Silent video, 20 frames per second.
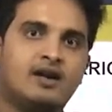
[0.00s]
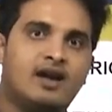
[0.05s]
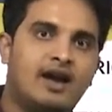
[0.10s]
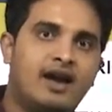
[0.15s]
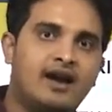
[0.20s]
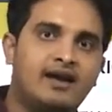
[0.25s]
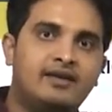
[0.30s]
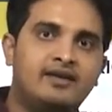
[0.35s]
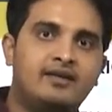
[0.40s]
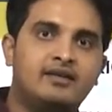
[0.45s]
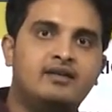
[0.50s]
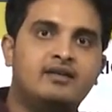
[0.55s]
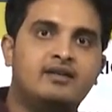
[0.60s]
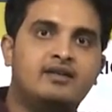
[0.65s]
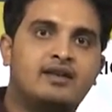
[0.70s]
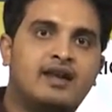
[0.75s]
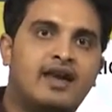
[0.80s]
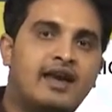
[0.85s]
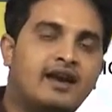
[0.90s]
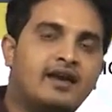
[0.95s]
and
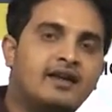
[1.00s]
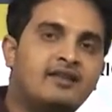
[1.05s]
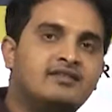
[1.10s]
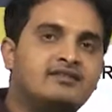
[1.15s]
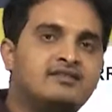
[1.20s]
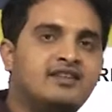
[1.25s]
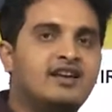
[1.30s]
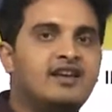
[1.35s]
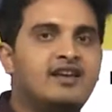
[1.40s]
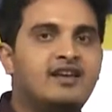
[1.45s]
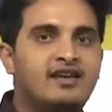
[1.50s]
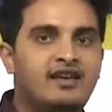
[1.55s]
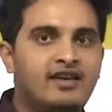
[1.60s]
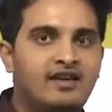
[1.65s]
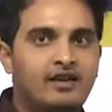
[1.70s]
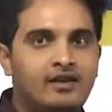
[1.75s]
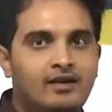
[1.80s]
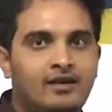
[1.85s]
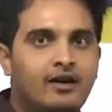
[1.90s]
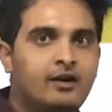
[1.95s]
kennedy's
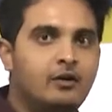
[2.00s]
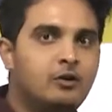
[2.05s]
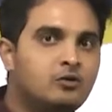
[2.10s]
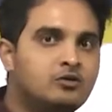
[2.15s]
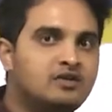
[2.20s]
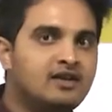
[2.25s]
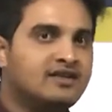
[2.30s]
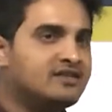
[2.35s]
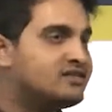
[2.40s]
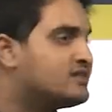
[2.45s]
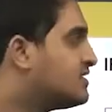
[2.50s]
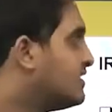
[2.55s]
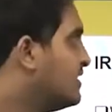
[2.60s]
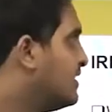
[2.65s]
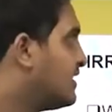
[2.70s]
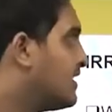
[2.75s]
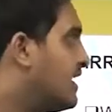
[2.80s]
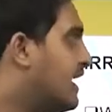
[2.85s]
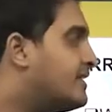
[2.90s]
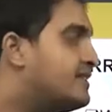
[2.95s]
theory uses
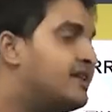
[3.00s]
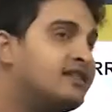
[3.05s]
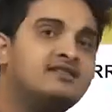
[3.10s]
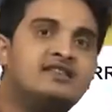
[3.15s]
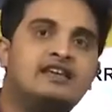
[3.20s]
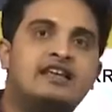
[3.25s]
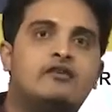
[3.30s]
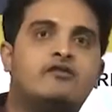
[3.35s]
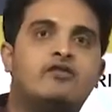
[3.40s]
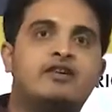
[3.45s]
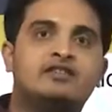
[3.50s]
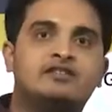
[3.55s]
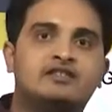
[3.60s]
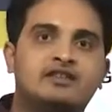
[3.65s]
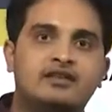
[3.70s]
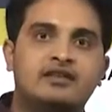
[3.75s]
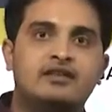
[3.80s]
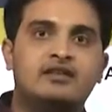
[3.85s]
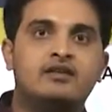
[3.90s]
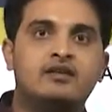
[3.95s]
Kutter's
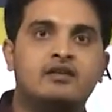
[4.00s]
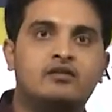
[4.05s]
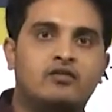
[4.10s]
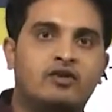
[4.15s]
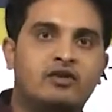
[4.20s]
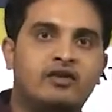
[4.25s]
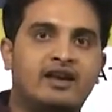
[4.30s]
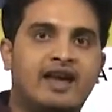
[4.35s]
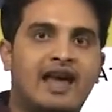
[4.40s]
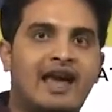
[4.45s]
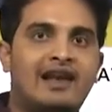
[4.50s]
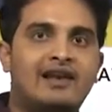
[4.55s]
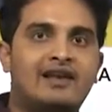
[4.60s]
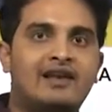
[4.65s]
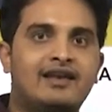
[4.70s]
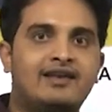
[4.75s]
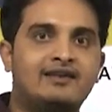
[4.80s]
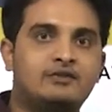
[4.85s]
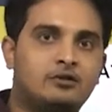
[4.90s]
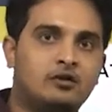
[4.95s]
equation for the
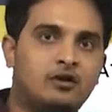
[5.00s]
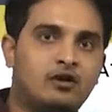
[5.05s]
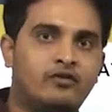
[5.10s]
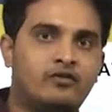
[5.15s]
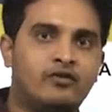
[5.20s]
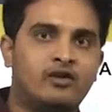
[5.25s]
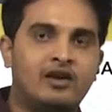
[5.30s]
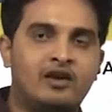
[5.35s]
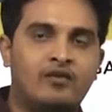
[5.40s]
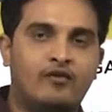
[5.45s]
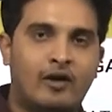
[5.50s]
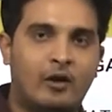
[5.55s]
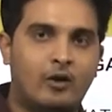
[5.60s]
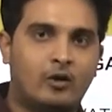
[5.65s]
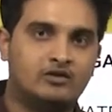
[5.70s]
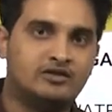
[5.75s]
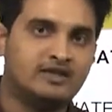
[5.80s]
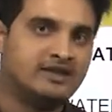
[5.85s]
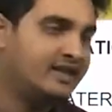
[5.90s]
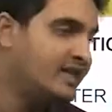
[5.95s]
calculation of
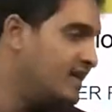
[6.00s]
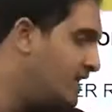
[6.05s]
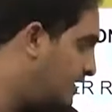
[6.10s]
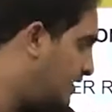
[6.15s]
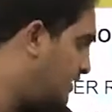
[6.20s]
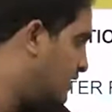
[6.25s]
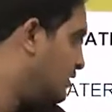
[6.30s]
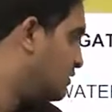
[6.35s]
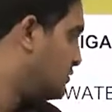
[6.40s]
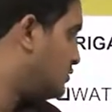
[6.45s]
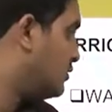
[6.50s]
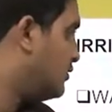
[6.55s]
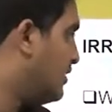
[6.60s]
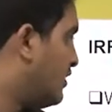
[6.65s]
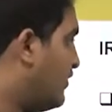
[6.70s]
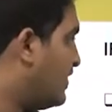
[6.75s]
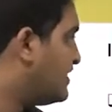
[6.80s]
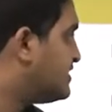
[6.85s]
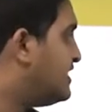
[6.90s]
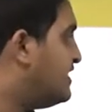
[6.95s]
velocity. So, the
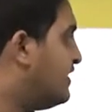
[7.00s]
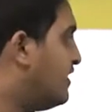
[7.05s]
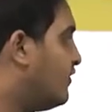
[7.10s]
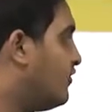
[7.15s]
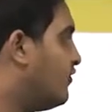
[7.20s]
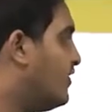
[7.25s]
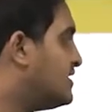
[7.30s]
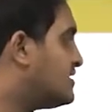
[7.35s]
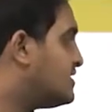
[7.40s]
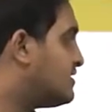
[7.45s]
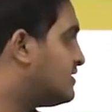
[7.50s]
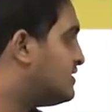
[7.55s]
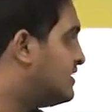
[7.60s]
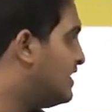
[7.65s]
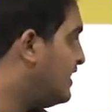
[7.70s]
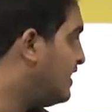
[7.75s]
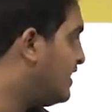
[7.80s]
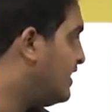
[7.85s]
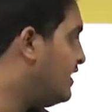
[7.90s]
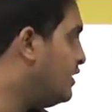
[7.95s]
first, first
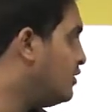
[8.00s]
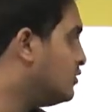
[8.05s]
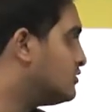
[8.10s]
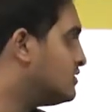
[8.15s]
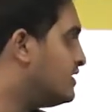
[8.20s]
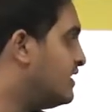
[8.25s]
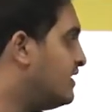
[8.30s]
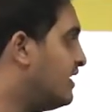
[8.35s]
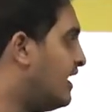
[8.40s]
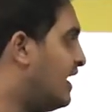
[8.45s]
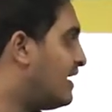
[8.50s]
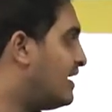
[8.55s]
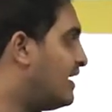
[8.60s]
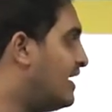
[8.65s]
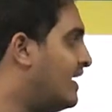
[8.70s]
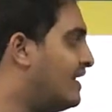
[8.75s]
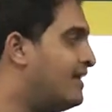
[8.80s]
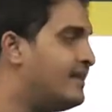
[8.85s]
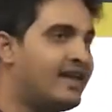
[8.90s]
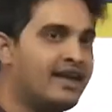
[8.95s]
theory used in
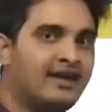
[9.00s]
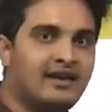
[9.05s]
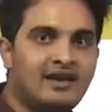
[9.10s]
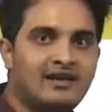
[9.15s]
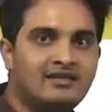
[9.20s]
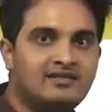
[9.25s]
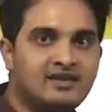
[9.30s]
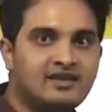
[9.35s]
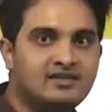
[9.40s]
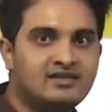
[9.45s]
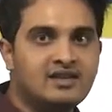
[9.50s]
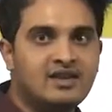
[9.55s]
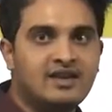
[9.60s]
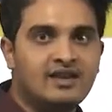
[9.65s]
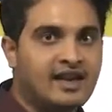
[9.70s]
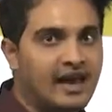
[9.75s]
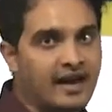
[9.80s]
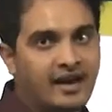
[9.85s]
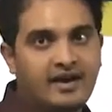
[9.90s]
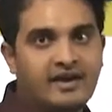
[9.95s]
unlined canals is
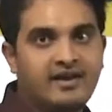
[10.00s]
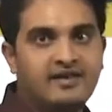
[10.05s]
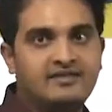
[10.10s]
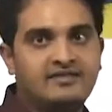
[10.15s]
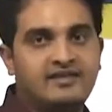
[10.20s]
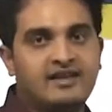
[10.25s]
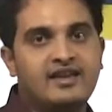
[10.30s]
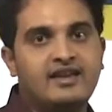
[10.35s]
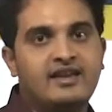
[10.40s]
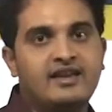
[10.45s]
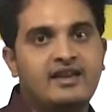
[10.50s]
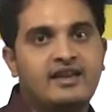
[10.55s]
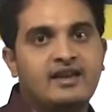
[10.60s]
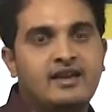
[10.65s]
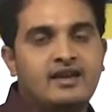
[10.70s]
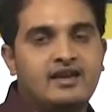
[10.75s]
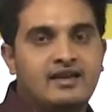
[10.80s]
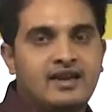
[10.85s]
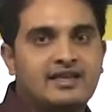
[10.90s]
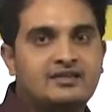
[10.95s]
Kennedy's theory.
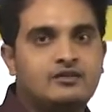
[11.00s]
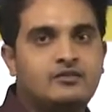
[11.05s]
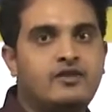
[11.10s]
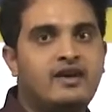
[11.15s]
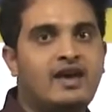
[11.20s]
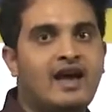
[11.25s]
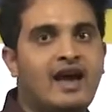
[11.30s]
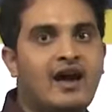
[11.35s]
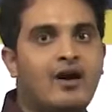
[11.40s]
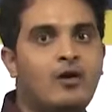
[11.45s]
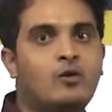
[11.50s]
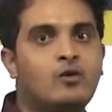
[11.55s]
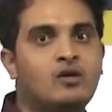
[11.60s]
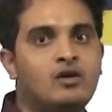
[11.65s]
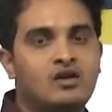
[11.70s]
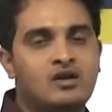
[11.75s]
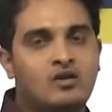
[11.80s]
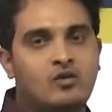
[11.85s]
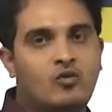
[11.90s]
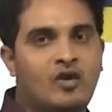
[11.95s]
Next, we have
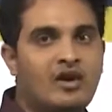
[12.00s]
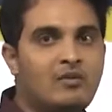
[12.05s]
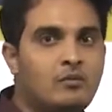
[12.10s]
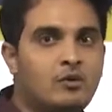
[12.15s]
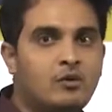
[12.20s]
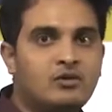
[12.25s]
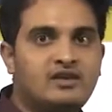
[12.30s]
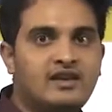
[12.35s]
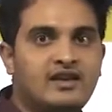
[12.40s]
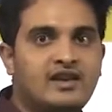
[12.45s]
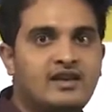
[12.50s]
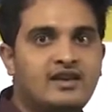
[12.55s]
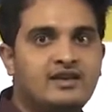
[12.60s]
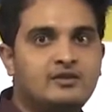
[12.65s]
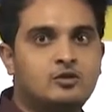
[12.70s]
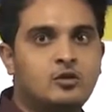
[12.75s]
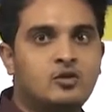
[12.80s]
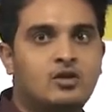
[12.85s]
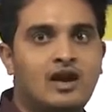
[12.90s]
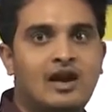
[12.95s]
one more theory
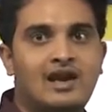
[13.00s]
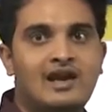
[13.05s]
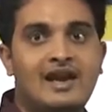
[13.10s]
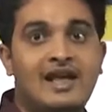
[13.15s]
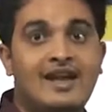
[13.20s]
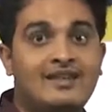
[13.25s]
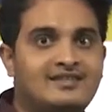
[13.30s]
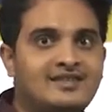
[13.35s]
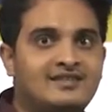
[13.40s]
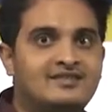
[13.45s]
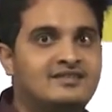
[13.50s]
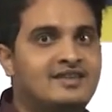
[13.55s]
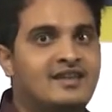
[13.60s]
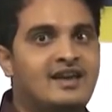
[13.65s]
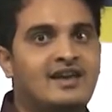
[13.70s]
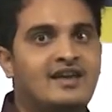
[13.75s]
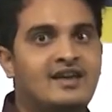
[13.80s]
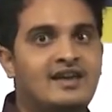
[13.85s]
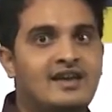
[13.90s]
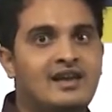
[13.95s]
so called Lacey's
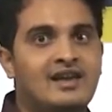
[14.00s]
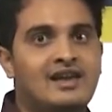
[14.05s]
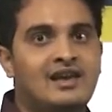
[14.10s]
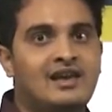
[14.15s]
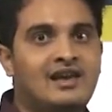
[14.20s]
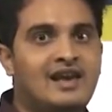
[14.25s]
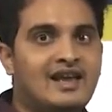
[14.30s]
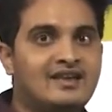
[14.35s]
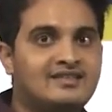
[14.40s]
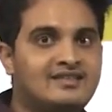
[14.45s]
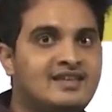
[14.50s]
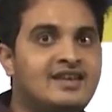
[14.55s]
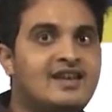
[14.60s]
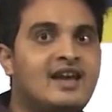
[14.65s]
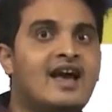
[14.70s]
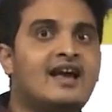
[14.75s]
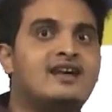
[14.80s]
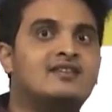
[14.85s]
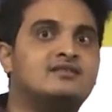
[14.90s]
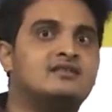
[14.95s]
theory. Lacey
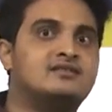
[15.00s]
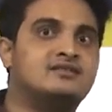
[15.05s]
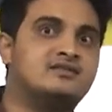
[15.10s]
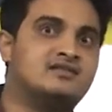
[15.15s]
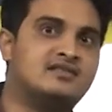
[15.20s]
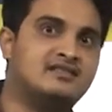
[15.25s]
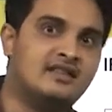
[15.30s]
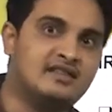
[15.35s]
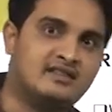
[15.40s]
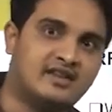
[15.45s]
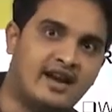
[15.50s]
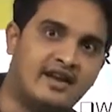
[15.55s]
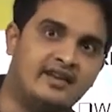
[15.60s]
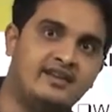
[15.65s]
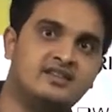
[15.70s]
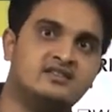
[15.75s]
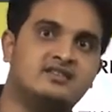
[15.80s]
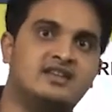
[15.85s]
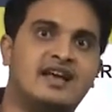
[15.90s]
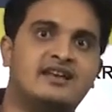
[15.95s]
has, the
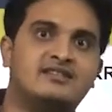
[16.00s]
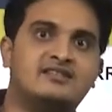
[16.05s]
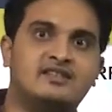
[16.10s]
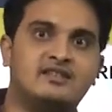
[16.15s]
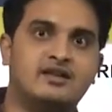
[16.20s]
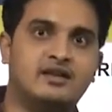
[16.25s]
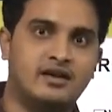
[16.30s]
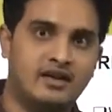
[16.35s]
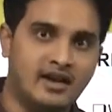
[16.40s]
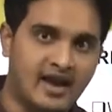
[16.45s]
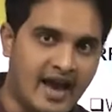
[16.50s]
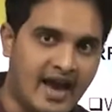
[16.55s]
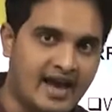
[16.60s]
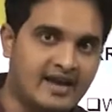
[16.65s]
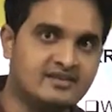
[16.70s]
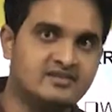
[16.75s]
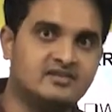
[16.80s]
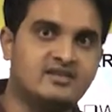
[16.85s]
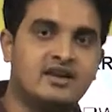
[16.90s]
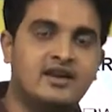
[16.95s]
scientist has, uh,
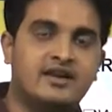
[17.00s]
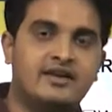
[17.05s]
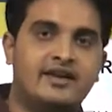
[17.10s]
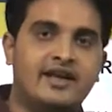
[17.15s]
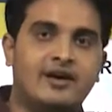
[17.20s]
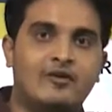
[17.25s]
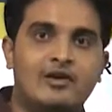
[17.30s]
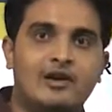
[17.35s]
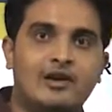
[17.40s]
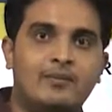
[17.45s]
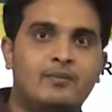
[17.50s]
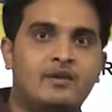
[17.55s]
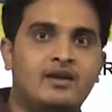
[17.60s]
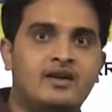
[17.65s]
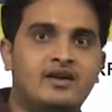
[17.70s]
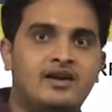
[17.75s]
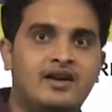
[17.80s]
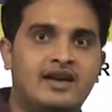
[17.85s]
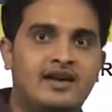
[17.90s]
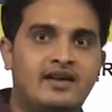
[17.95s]
has developed
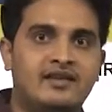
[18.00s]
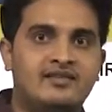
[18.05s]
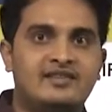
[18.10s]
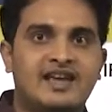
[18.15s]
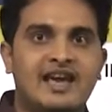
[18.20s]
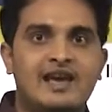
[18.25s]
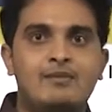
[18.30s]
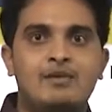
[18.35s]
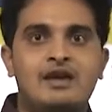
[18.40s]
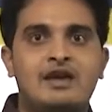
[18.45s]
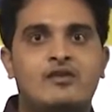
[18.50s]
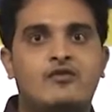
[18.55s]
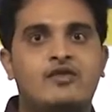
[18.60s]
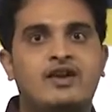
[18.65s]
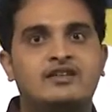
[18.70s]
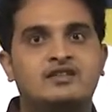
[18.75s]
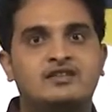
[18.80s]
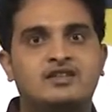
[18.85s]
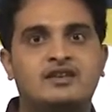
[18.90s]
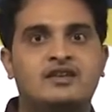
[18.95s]
a regime
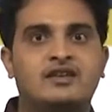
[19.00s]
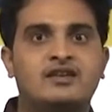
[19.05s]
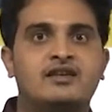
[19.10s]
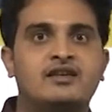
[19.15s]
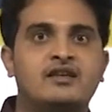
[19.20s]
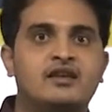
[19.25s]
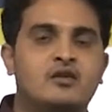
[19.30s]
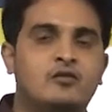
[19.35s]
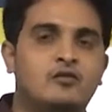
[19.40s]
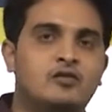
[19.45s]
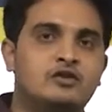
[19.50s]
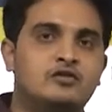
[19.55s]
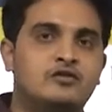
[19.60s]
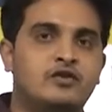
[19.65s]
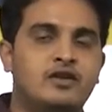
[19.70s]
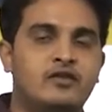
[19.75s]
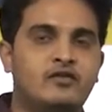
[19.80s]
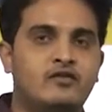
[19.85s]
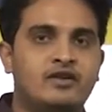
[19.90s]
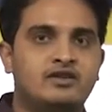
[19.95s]
equation which
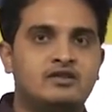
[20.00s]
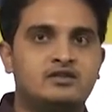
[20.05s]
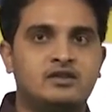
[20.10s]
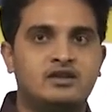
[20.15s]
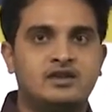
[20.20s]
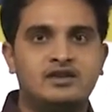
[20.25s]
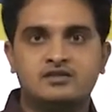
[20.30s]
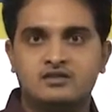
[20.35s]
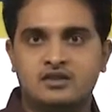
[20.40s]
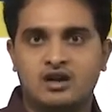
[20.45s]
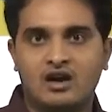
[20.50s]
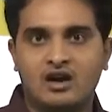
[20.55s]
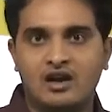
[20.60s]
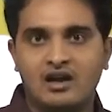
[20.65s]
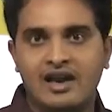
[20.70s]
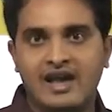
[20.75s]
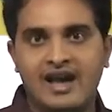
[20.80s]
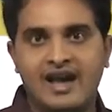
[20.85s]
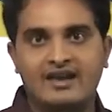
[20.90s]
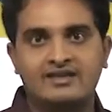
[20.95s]
we, which is
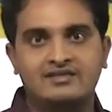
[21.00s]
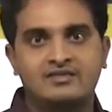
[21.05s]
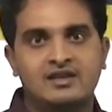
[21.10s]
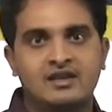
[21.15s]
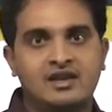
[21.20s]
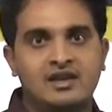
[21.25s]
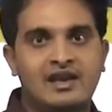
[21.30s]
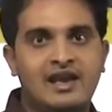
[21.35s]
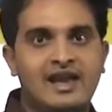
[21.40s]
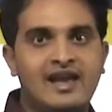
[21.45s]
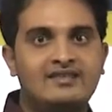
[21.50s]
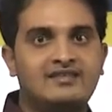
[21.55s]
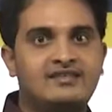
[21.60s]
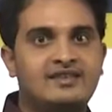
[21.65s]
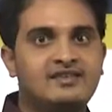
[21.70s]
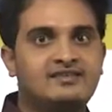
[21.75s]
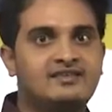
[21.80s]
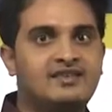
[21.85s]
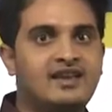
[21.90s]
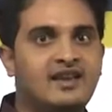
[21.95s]
called as
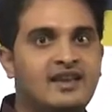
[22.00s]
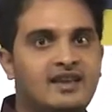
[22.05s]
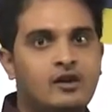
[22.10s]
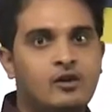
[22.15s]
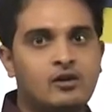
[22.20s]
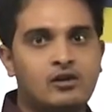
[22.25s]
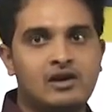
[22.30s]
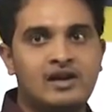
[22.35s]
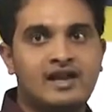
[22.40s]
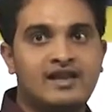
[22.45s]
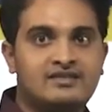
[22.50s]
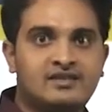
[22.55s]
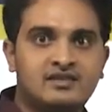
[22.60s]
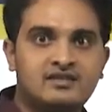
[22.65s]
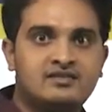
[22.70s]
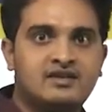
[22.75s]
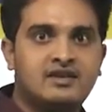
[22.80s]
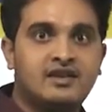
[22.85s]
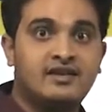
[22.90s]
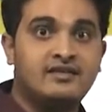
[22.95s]
Lacey's theory or
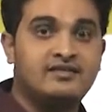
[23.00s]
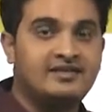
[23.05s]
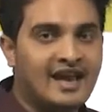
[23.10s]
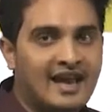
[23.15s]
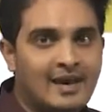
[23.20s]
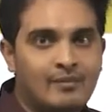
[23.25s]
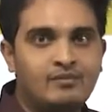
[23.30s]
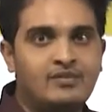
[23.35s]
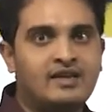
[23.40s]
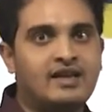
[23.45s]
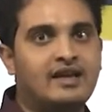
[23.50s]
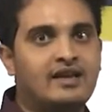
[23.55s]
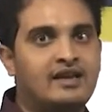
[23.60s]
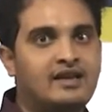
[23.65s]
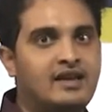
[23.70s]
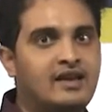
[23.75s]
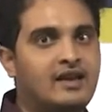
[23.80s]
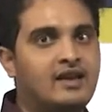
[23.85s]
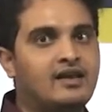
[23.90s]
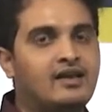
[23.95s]
Lacey's regime
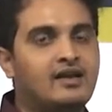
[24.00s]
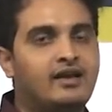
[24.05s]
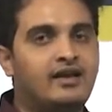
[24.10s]
theory.